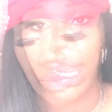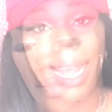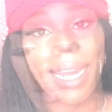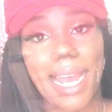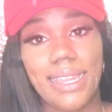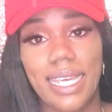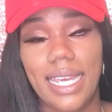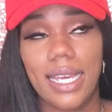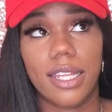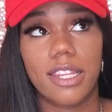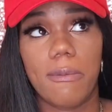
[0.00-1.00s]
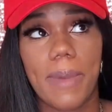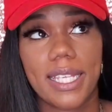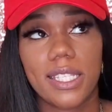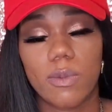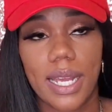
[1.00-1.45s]
And I think the
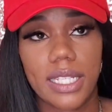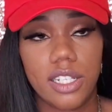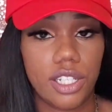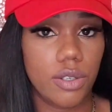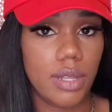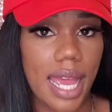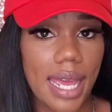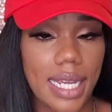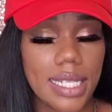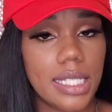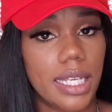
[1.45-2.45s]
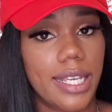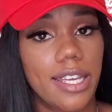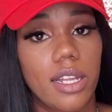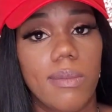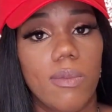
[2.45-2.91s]
best way to do that is to
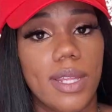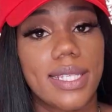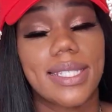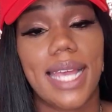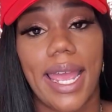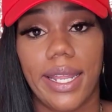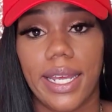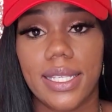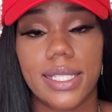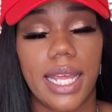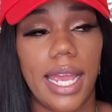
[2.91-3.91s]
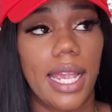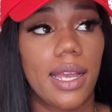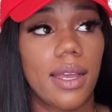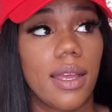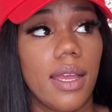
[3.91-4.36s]
kill them with silence. Like,